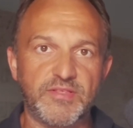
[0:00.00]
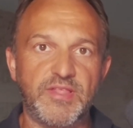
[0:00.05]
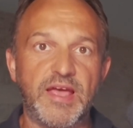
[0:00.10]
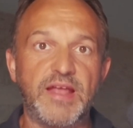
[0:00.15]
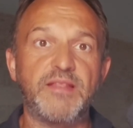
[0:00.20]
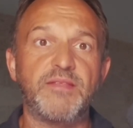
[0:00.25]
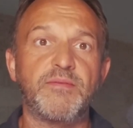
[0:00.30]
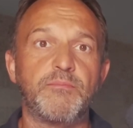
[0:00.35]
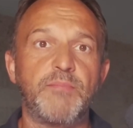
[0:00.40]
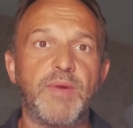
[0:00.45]

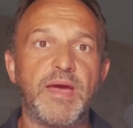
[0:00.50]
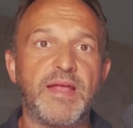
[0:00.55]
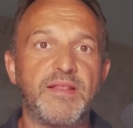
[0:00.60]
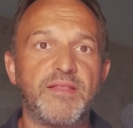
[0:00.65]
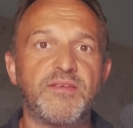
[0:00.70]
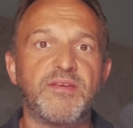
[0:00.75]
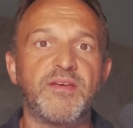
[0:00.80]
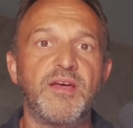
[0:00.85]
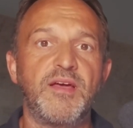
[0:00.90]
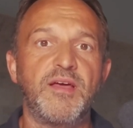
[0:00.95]
That
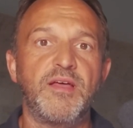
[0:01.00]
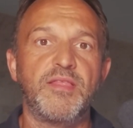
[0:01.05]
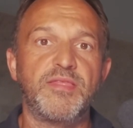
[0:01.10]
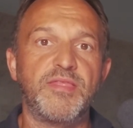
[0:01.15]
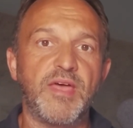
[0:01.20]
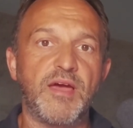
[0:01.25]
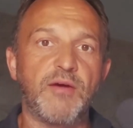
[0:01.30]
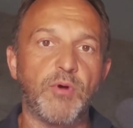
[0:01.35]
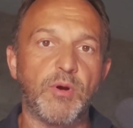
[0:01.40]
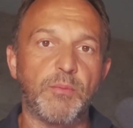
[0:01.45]
meant
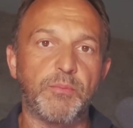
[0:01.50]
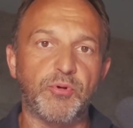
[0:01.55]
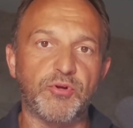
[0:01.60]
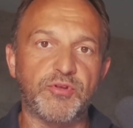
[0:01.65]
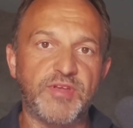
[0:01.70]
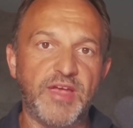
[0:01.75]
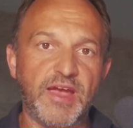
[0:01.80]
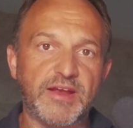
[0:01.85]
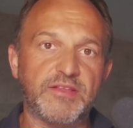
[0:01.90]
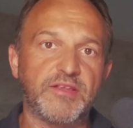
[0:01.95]
they were
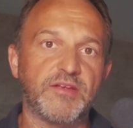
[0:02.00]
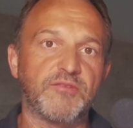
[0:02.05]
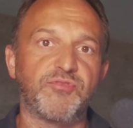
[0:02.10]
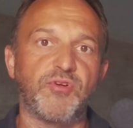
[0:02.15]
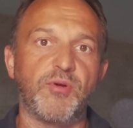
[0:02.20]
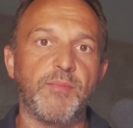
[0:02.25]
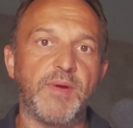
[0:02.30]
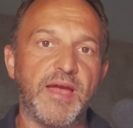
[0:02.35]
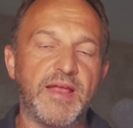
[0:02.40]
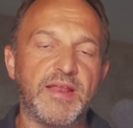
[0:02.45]
protected
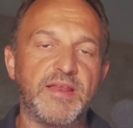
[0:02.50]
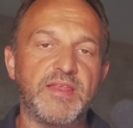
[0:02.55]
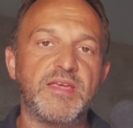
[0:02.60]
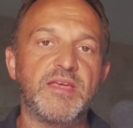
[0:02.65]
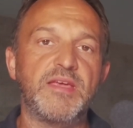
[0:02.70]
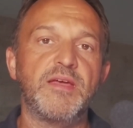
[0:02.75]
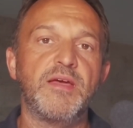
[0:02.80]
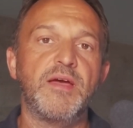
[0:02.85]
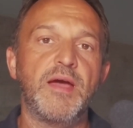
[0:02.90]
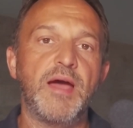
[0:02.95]
from
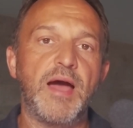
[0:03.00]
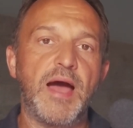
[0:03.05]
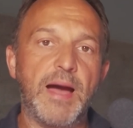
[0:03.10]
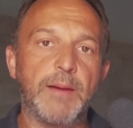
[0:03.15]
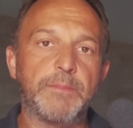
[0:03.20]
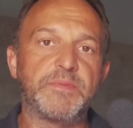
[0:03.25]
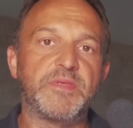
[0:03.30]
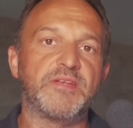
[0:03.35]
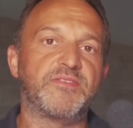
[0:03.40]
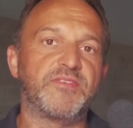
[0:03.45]
any
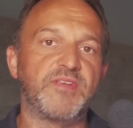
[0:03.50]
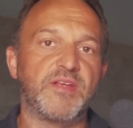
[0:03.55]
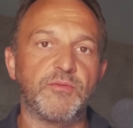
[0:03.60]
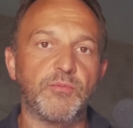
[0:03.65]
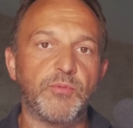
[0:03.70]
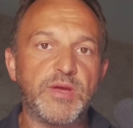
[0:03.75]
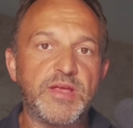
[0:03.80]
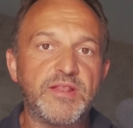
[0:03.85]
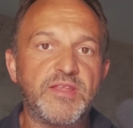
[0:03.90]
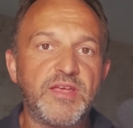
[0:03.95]
updates that
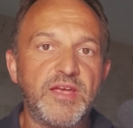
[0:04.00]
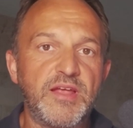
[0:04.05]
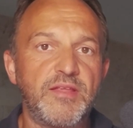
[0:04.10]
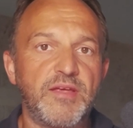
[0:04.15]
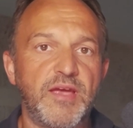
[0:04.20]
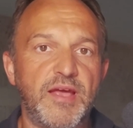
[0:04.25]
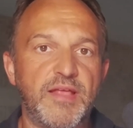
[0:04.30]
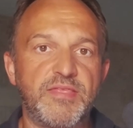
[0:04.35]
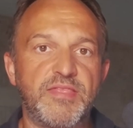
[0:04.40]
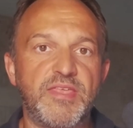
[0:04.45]
we did,
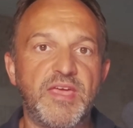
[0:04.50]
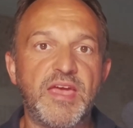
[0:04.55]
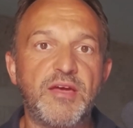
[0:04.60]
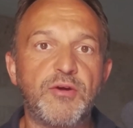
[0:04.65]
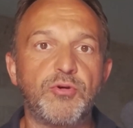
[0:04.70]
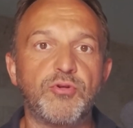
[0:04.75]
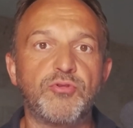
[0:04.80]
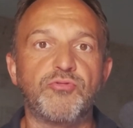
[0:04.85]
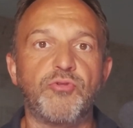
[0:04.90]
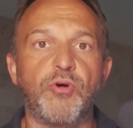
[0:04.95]
and they
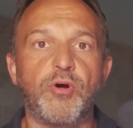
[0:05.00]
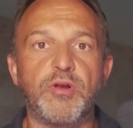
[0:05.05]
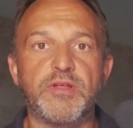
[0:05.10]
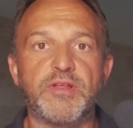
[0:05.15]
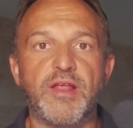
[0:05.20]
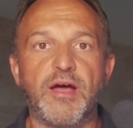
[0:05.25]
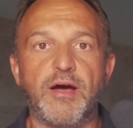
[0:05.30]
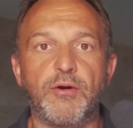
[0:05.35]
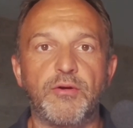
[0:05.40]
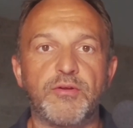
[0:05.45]
could roll
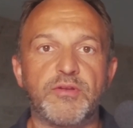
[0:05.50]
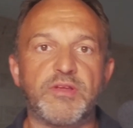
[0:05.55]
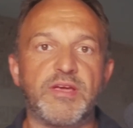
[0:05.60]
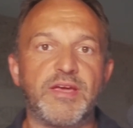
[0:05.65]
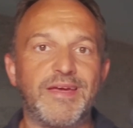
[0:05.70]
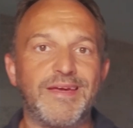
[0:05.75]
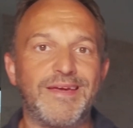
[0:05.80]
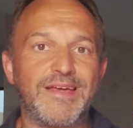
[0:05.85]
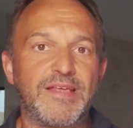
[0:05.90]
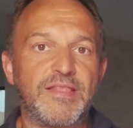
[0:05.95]
it out
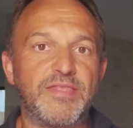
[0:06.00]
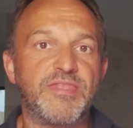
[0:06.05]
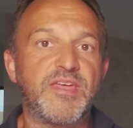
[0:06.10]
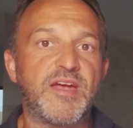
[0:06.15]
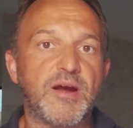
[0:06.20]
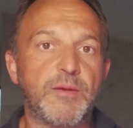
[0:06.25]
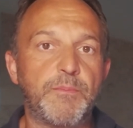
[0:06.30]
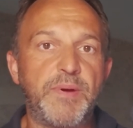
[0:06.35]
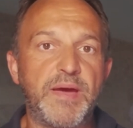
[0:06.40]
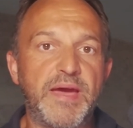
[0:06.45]
in
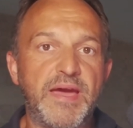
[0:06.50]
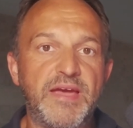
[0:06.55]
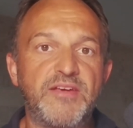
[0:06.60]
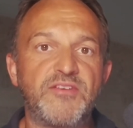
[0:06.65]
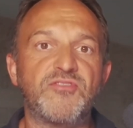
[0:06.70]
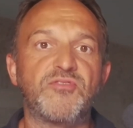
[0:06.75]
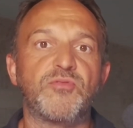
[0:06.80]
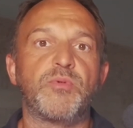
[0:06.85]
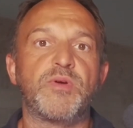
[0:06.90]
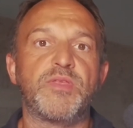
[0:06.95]
their
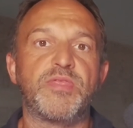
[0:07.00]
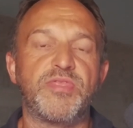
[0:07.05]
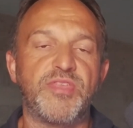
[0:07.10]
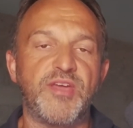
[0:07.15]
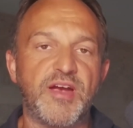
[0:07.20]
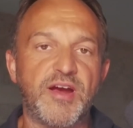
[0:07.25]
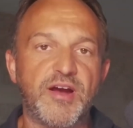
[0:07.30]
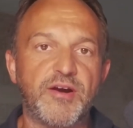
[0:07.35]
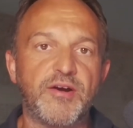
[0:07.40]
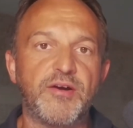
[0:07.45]
pace with
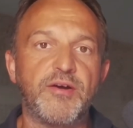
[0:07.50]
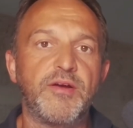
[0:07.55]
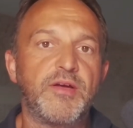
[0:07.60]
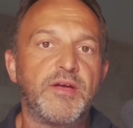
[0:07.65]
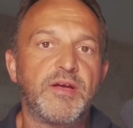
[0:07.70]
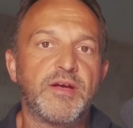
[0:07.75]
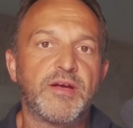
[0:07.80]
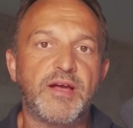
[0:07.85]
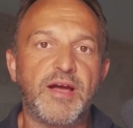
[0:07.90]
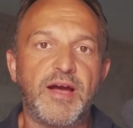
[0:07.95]
their
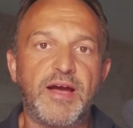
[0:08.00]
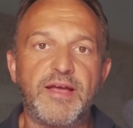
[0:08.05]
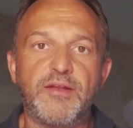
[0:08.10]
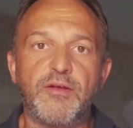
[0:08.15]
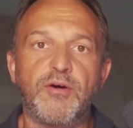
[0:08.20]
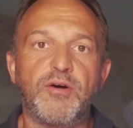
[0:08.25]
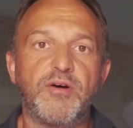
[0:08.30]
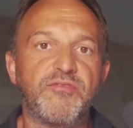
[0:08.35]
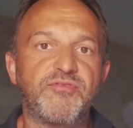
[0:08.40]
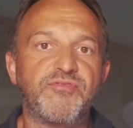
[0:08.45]

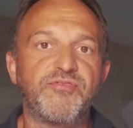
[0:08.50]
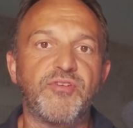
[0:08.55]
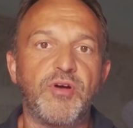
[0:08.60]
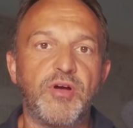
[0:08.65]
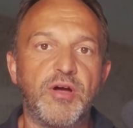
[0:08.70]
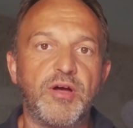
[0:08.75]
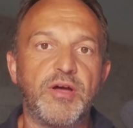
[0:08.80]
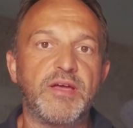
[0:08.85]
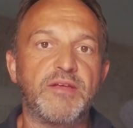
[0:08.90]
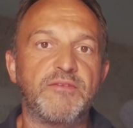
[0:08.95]
kind of
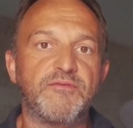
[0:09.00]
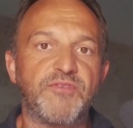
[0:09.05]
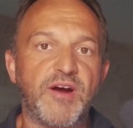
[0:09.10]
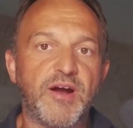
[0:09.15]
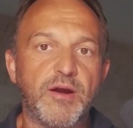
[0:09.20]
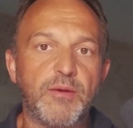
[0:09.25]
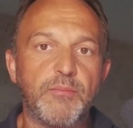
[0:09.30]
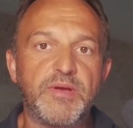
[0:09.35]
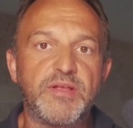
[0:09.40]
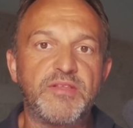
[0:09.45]

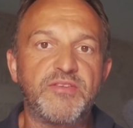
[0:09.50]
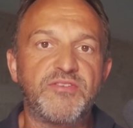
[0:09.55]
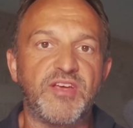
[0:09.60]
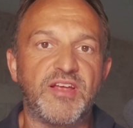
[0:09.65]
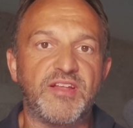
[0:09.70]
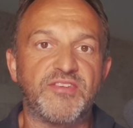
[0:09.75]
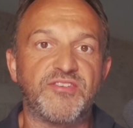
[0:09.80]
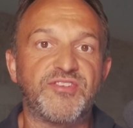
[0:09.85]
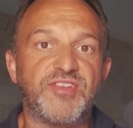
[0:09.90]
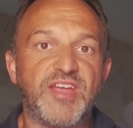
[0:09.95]
environments
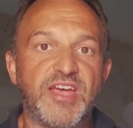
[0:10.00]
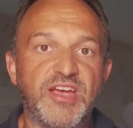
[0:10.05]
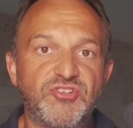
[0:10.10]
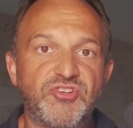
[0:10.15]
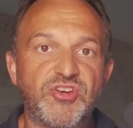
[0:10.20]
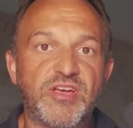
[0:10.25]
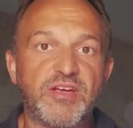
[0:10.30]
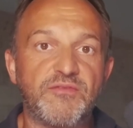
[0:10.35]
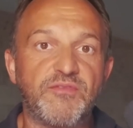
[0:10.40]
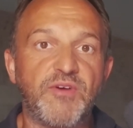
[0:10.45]
and
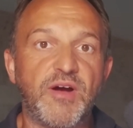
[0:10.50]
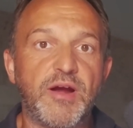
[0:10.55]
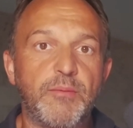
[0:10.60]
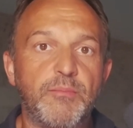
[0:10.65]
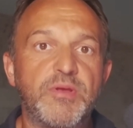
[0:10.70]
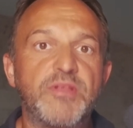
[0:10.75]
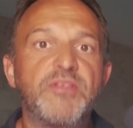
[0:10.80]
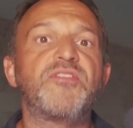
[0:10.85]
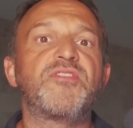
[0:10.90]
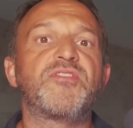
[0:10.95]
staging
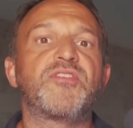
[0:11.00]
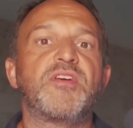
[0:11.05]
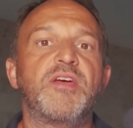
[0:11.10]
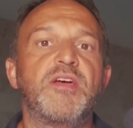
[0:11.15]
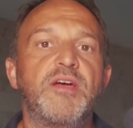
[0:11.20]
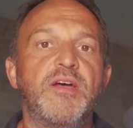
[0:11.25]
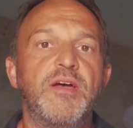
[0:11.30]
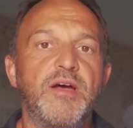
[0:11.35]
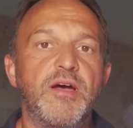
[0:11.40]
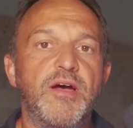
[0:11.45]
environments
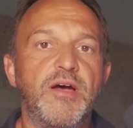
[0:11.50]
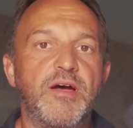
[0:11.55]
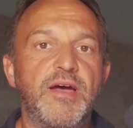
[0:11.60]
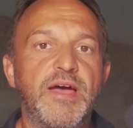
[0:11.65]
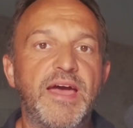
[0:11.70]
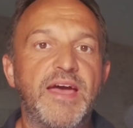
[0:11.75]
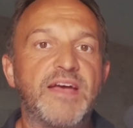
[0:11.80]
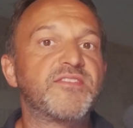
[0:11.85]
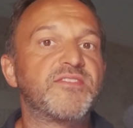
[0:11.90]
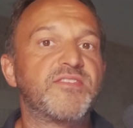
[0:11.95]

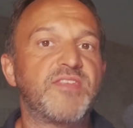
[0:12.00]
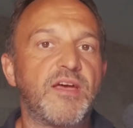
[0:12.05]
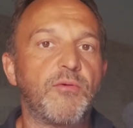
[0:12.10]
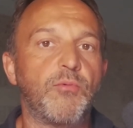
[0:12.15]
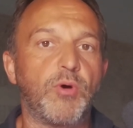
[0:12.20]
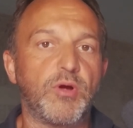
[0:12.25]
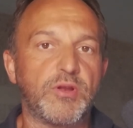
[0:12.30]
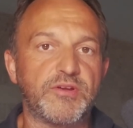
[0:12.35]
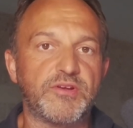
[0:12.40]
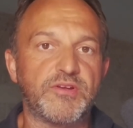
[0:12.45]
as they
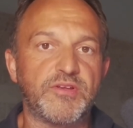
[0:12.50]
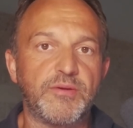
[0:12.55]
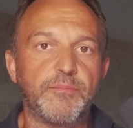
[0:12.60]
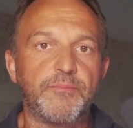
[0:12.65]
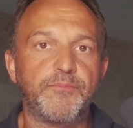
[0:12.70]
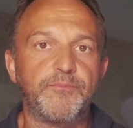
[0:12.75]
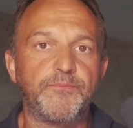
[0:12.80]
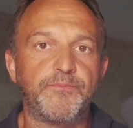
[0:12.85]
wanted.